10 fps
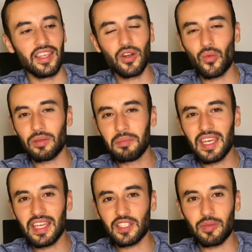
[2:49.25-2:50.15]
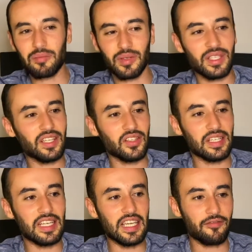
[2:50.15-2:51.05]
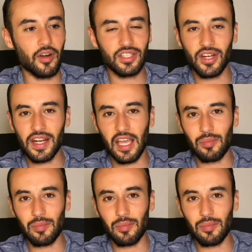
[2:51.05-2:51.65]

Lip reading: You know, with me, it's been particularly frustrating